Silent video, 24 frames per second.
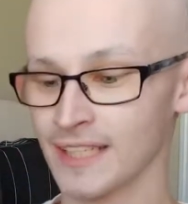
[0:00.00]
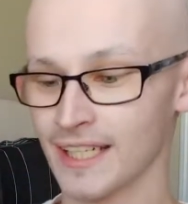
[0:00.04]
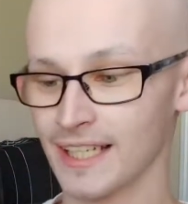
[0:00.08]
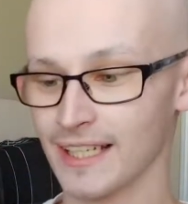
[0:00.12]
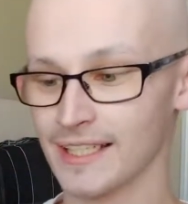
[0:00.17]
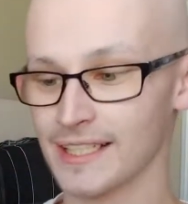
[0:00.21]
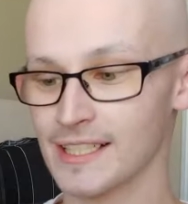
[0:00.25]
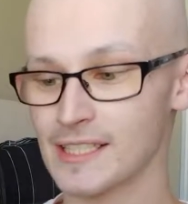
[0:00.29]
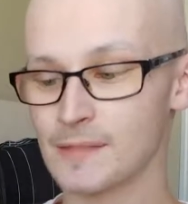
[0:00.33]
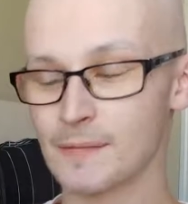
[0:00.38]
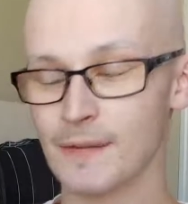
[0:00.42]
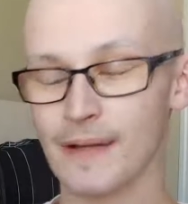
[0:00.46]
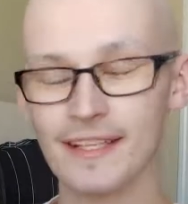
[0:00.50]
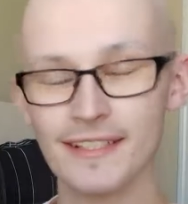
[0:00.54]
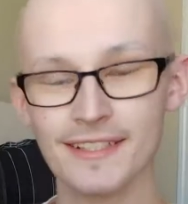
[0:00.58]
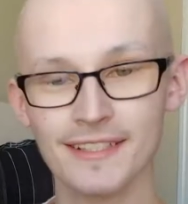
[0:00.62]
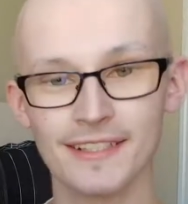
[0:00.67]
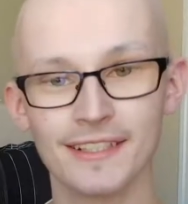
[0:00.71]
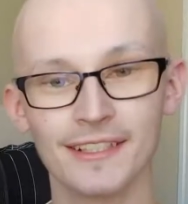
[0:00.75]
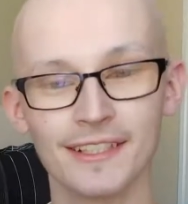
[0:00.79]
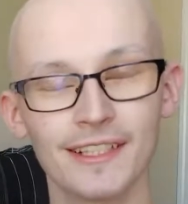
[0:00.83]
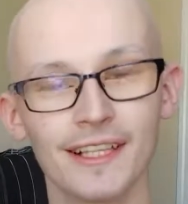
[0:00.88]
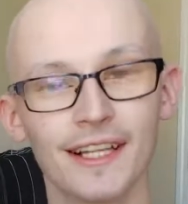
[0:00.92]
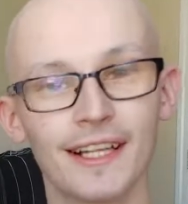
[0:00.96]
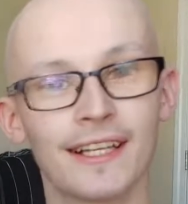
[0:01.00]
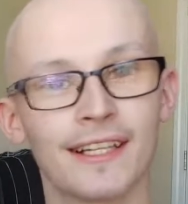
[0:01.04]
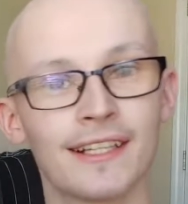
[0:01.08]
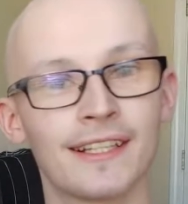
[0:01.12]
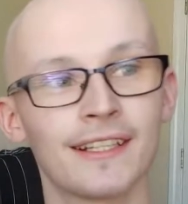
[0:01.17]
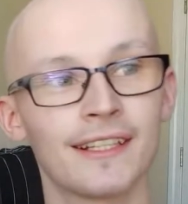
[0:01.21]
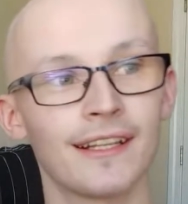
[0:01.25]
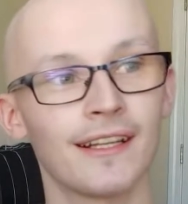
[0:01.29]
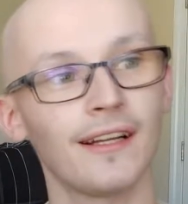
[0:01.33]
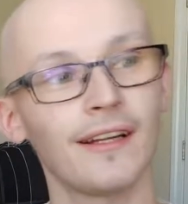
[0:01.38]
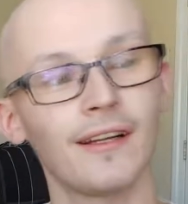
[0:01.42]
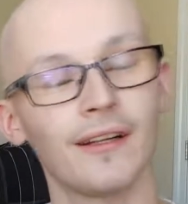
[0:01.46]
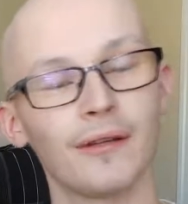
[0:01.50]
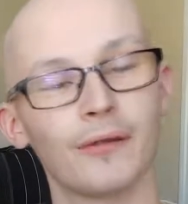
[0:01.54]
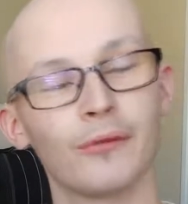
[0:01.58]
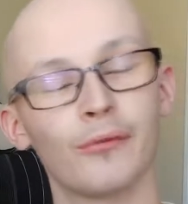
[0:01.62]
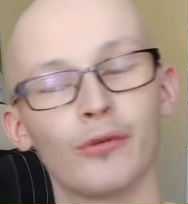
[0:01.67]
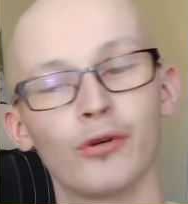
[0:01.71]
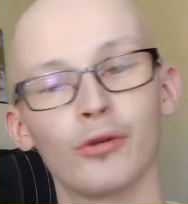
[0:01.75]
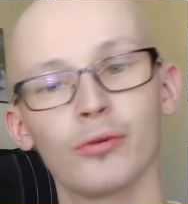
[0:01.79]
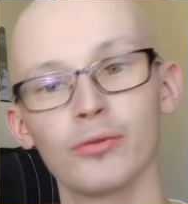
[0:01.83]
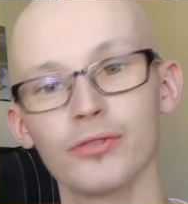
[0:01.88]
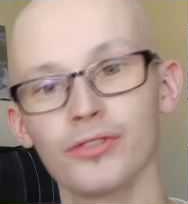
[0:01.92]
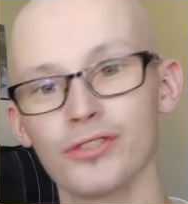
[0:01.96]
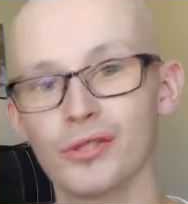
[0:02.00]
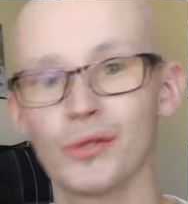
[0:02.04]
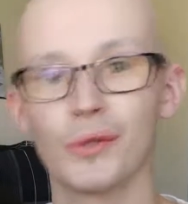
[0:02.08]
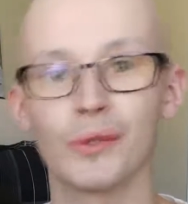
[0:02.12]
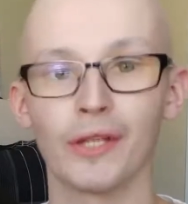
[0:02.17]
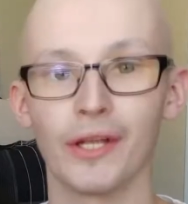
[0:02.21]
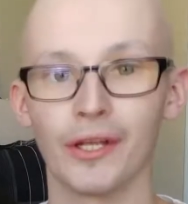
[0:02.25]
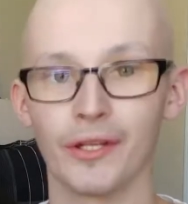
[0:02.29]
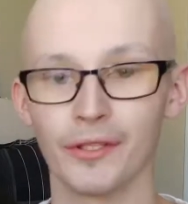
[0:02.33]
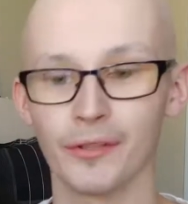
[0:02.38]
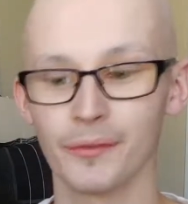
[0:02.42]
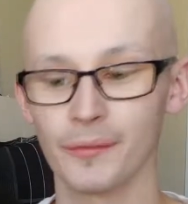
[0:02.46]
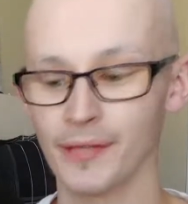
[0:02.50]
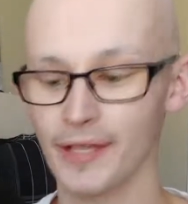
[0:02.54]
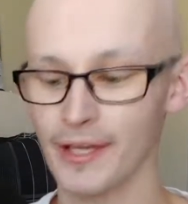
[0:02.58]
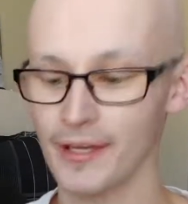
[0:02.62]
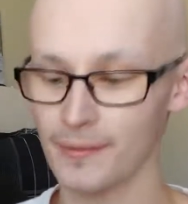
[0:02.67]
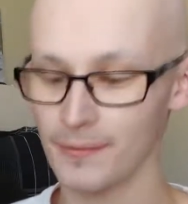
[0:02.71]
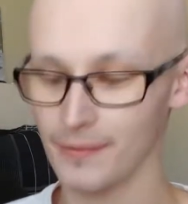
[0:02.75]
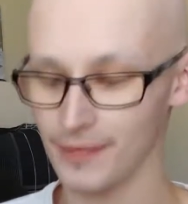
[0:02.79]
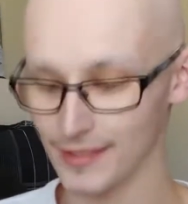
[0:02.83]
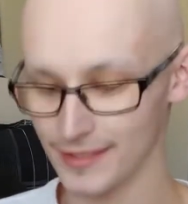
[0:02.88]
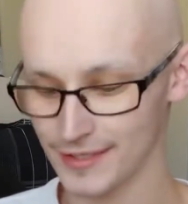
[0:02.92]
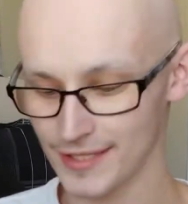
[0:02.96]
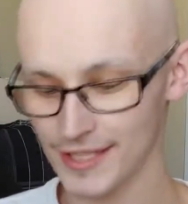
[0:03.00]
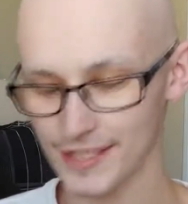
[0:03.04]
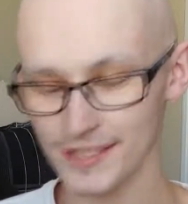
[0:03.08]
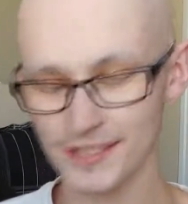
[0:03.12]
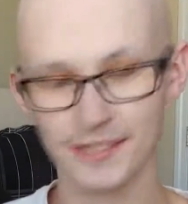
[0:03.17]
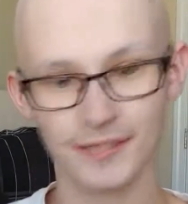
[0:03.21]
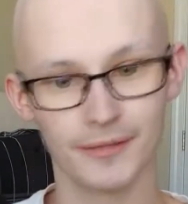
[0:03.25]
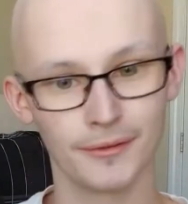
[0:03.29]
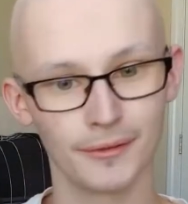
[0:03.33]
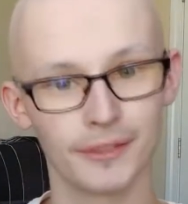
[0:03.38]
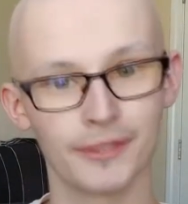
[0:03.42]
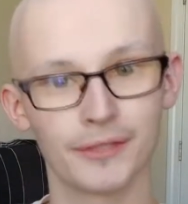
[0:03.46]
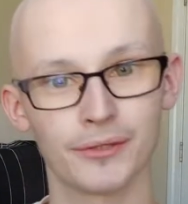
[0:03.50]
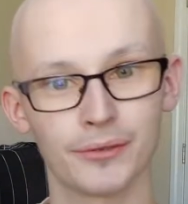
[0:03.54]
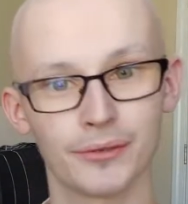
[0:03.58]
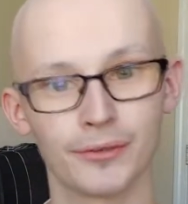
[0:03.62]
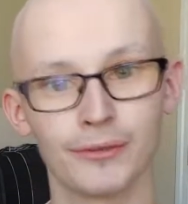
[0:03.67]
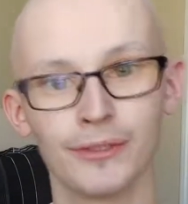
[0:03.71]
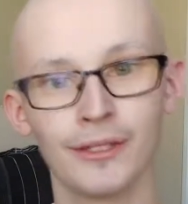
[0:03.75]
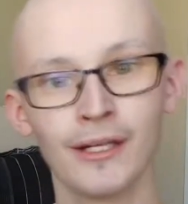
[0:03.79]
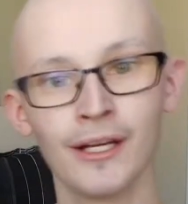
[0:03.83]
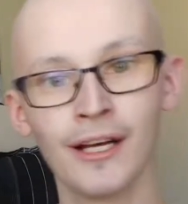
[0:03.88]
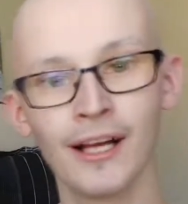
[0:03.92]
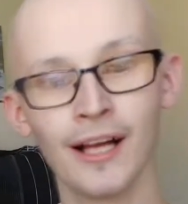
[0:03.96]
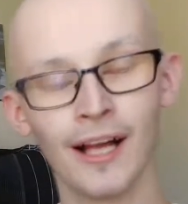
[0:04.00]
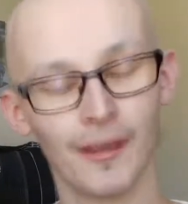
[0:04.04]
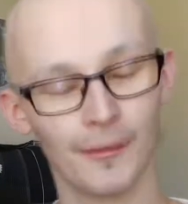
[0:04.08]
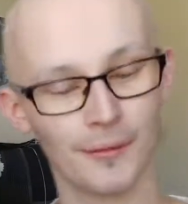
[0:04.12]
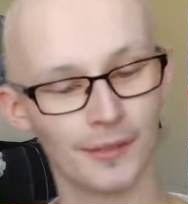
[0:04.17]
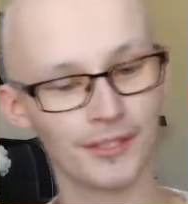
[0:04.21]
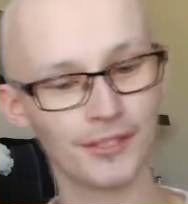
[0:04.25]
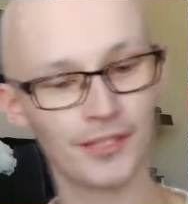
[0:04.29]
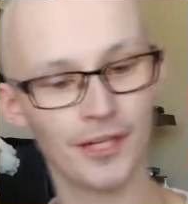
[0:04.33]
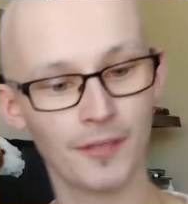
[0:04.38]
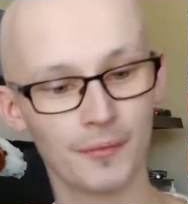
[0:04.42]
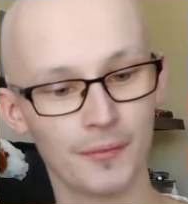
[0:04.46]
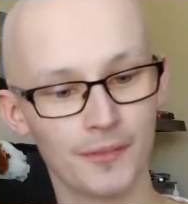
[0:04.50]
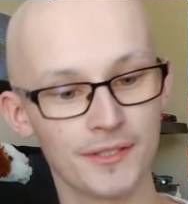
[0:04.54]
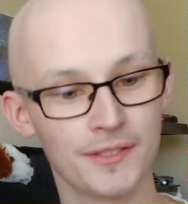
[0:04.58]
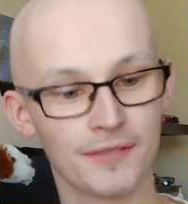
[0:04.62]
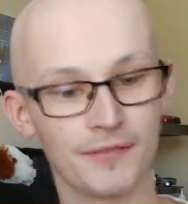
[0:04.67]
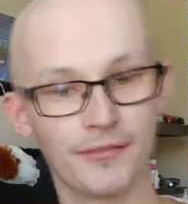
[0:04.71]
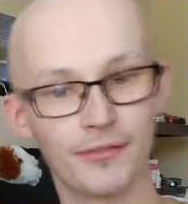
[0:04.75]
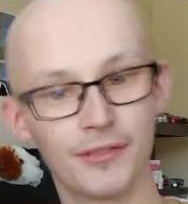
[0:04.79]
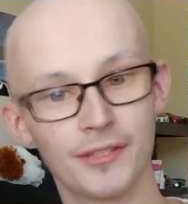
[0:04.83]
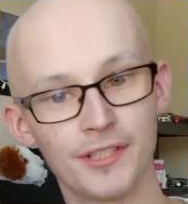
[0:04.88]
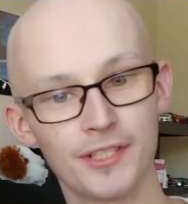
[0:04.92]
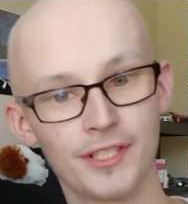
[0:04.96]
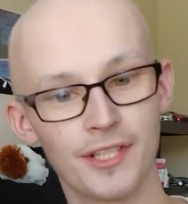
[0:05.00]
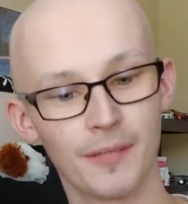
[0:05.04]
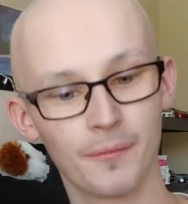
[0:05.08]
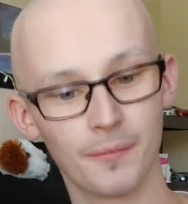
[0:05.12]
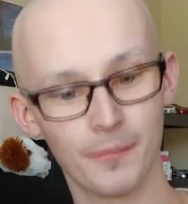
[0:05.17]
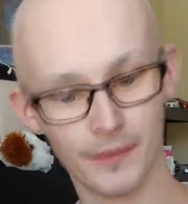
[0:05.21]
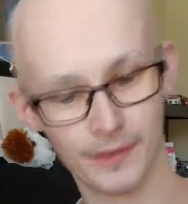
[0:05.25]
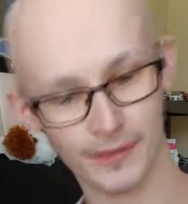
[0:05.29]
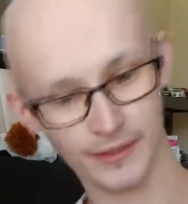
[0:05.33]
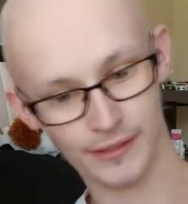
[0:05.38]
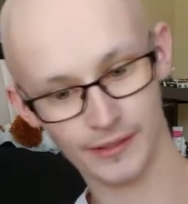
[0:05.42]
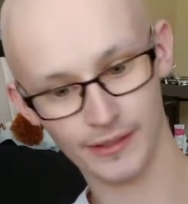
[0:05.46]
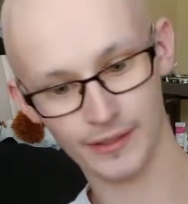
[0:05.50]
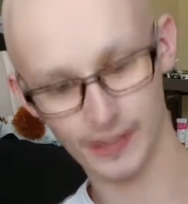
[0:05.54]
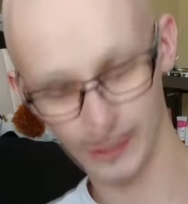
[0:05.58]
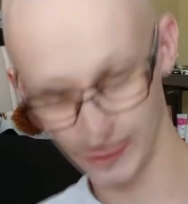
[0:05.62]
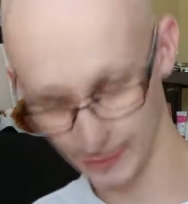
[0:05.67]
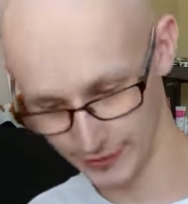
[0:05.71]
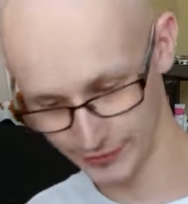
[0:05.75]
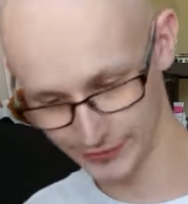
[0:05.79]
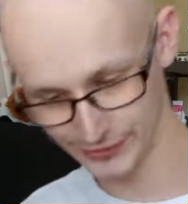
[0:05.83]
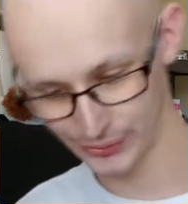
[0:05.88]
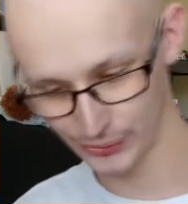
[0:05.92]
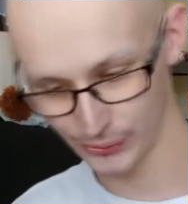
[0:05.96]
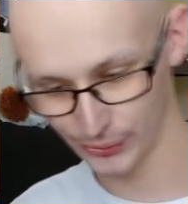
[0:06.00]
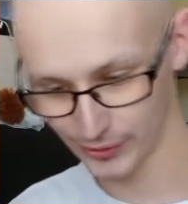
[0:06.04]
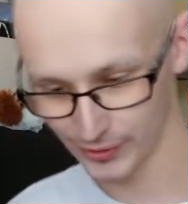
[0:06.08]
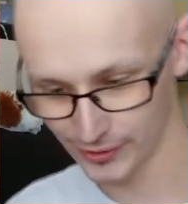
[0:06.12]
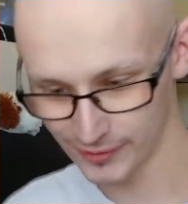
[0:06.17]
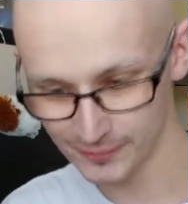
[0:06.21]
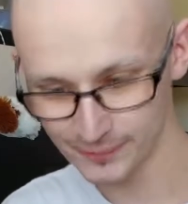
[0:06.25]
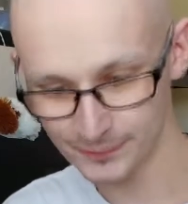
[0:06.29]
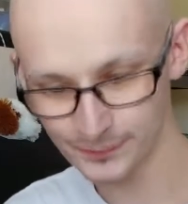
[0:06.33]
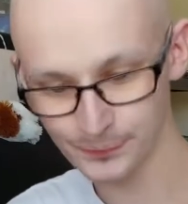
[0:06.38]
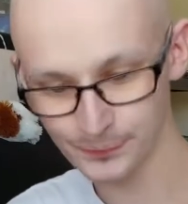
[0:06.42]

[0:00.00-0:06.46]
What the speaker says: And it's basically like a Mobile Suit Gundam game. It's actually really cool. I'm going to try to put some footage up in the corner.